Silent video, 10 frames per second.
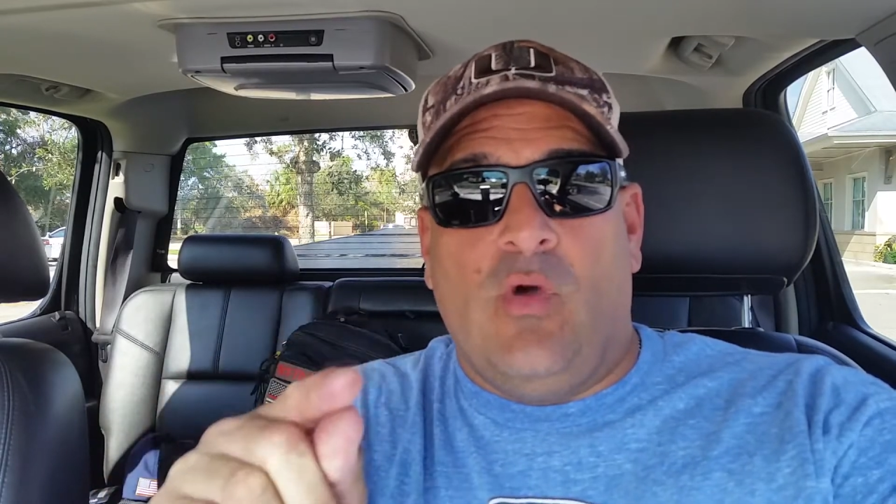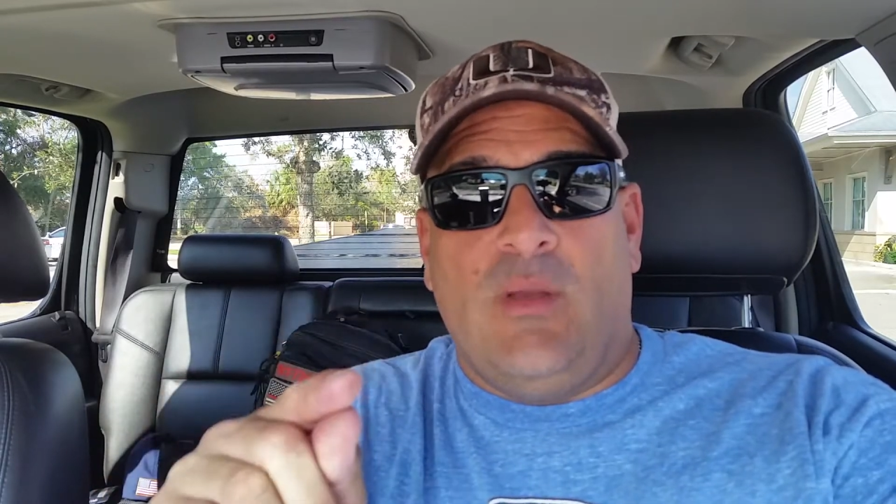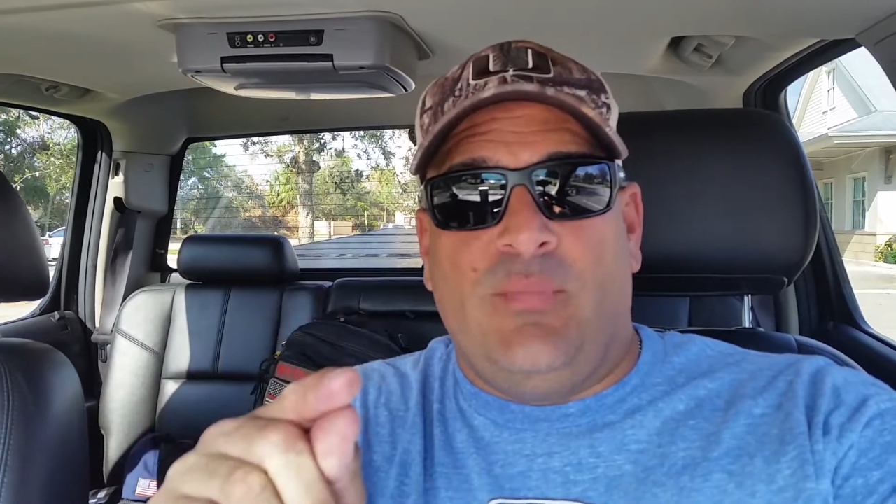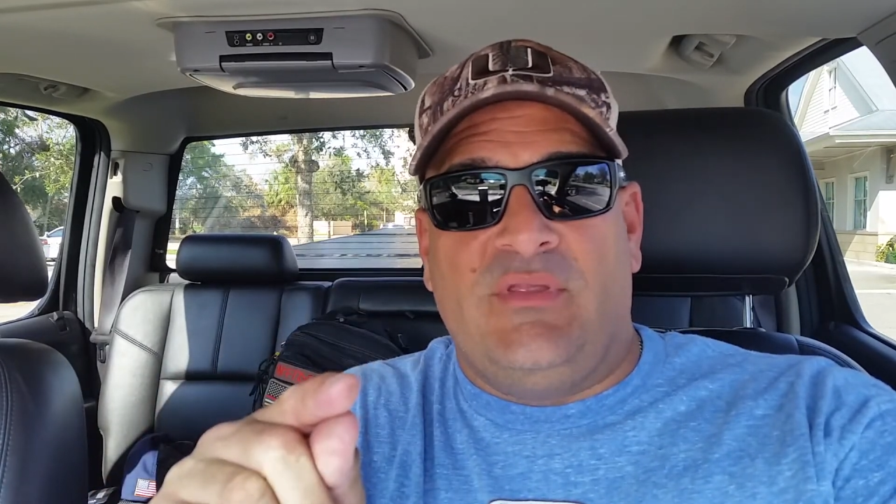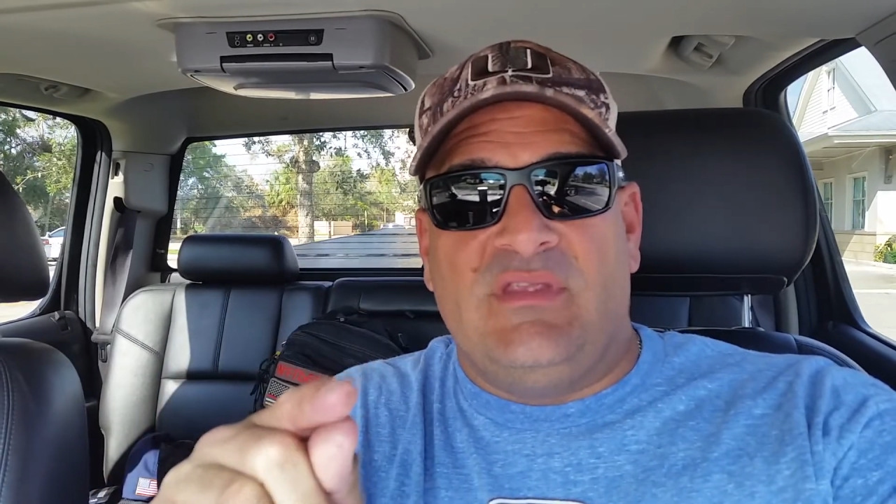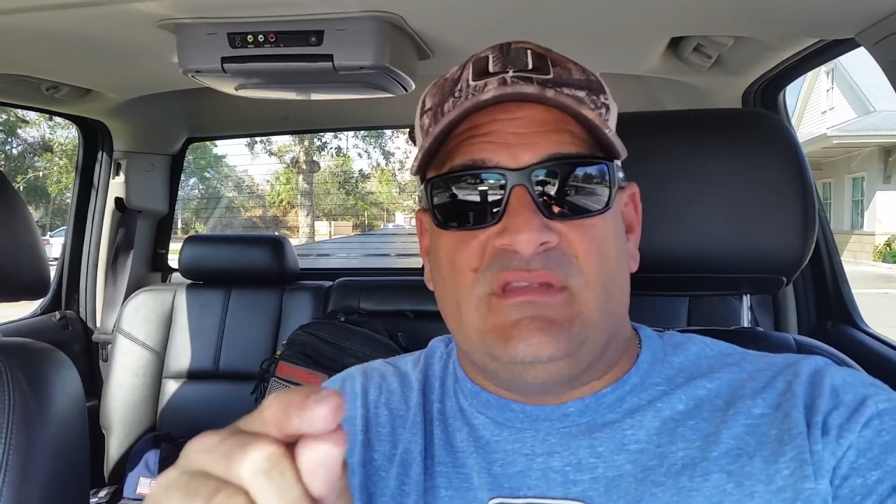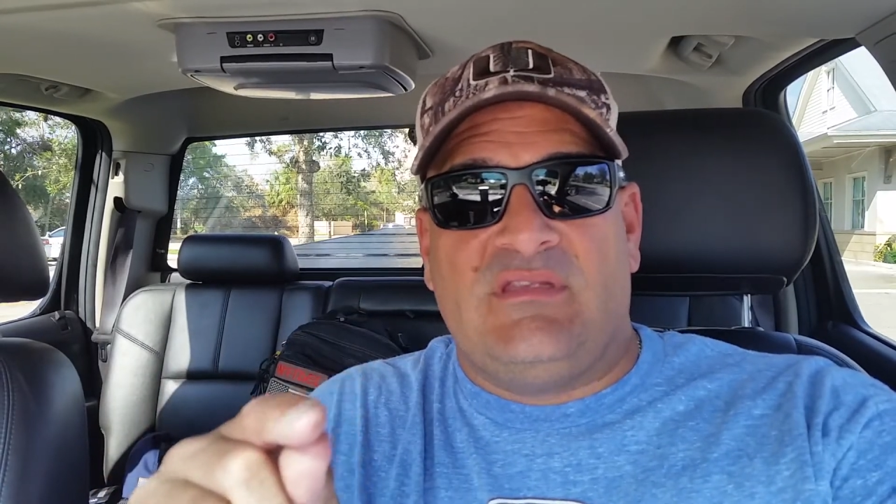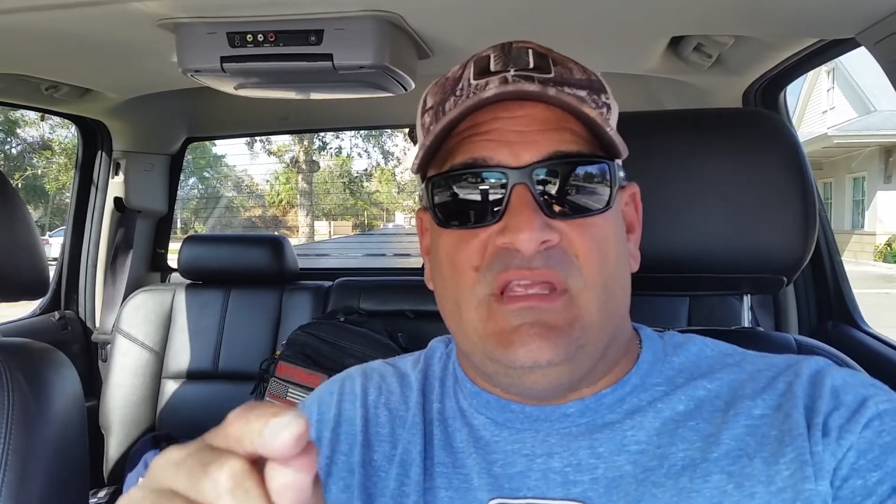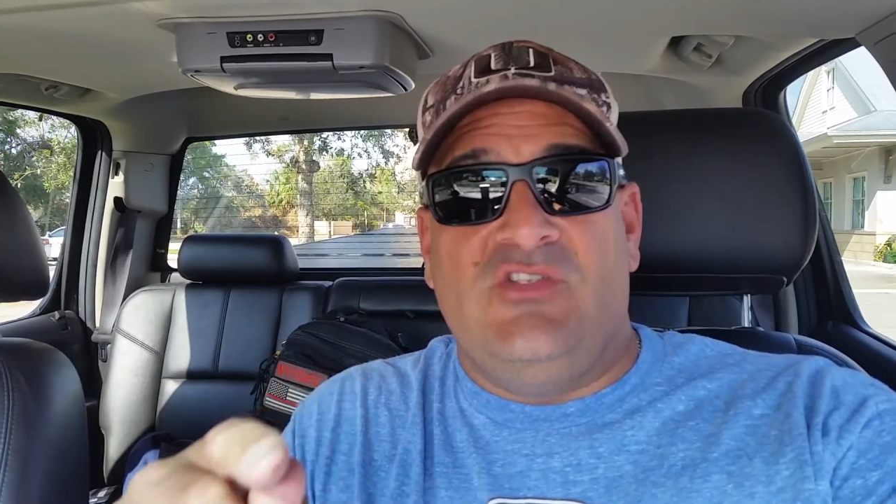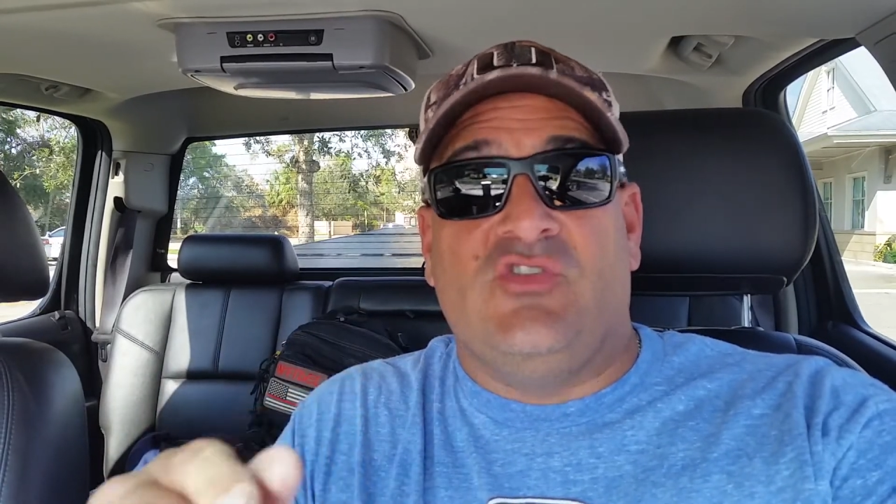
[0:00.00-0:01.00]
to want to put
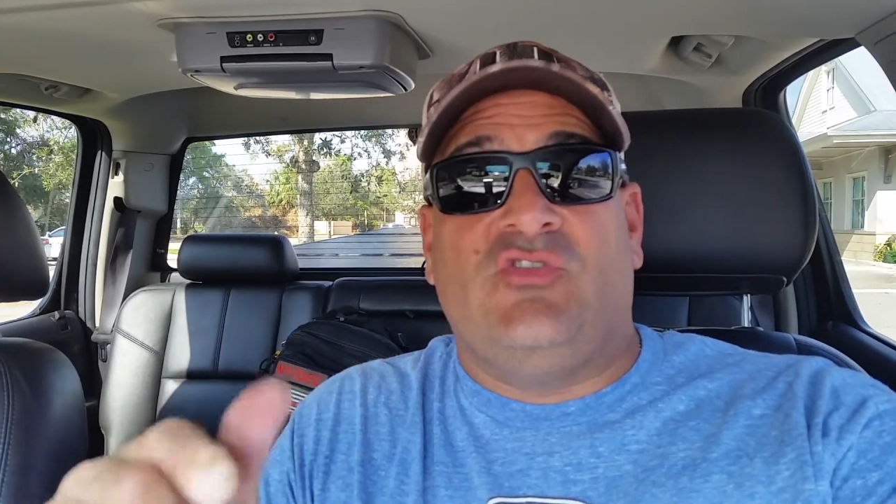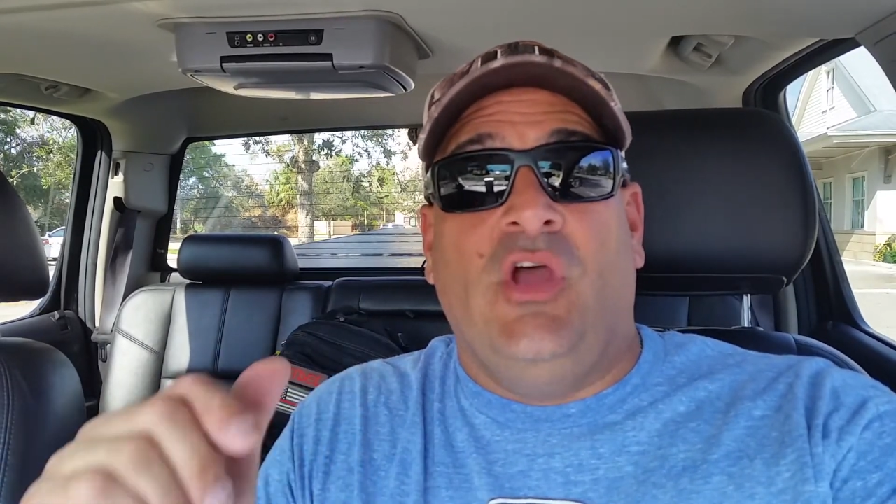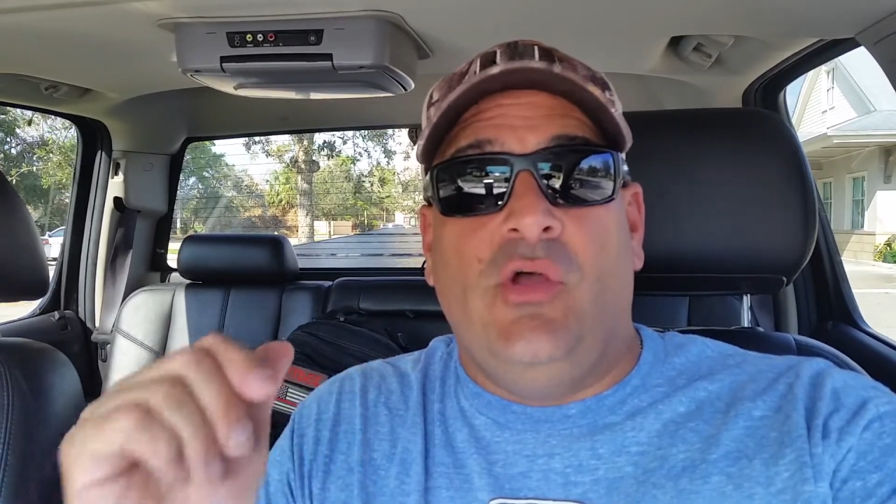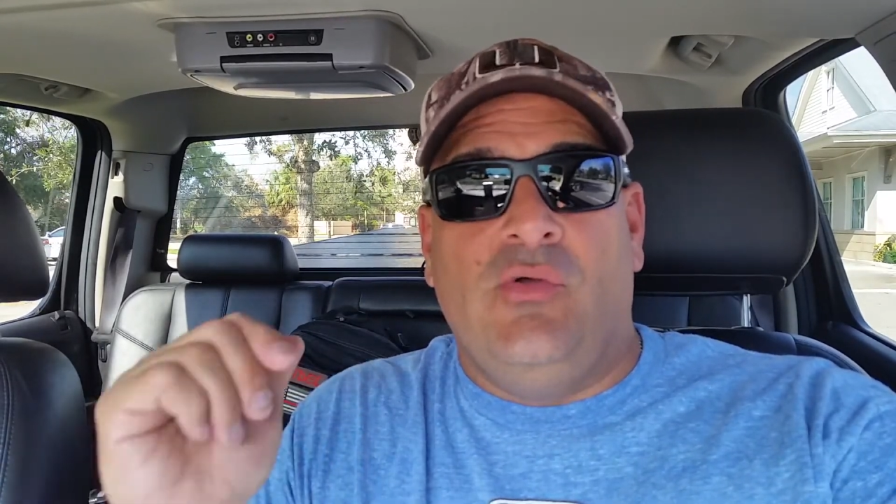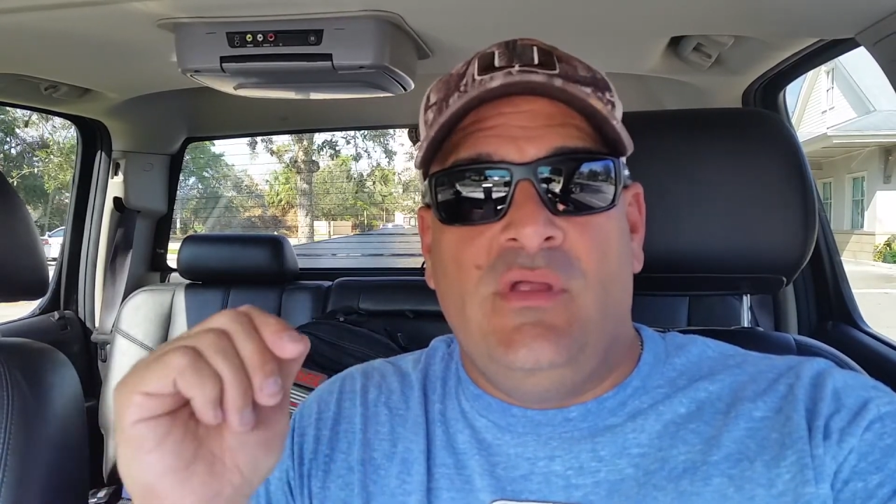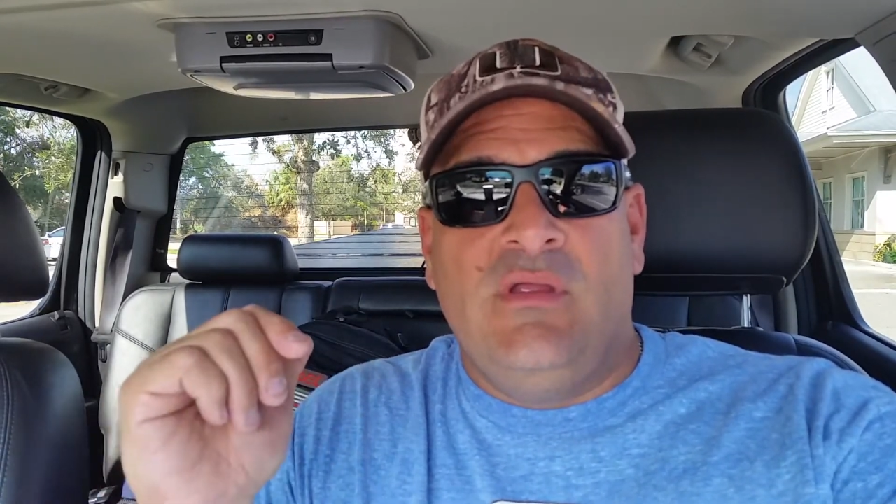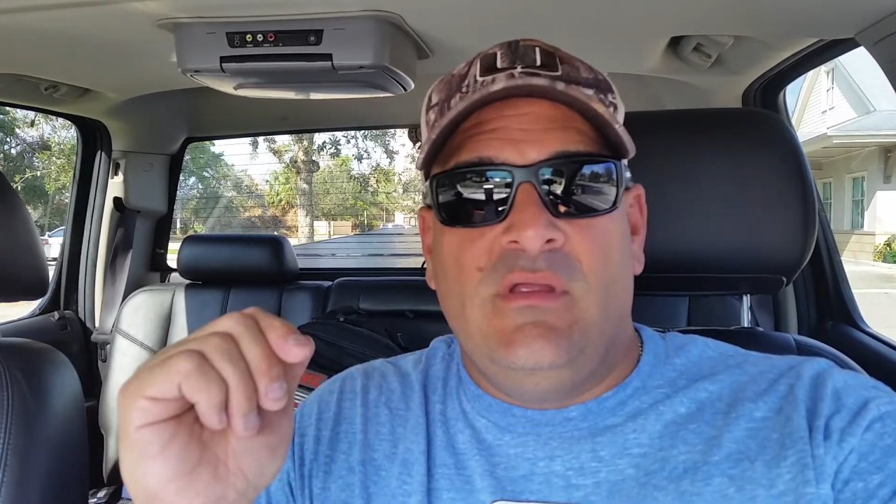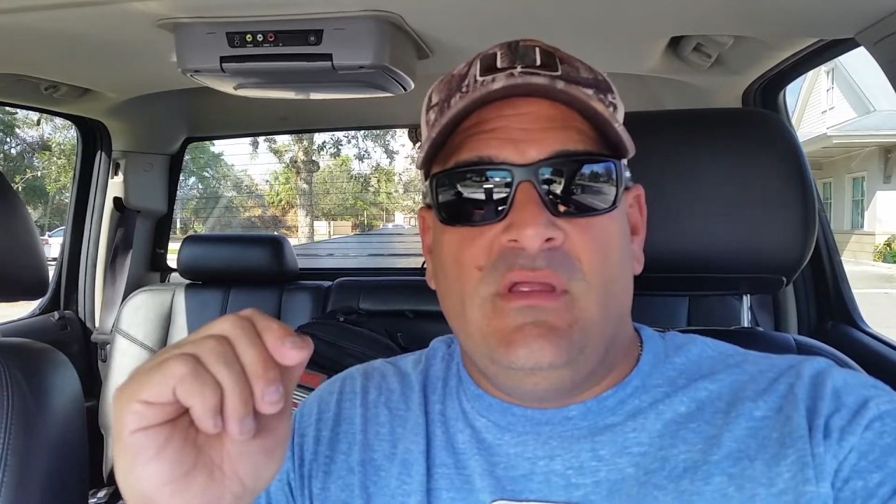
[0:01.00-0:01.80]
this in your toad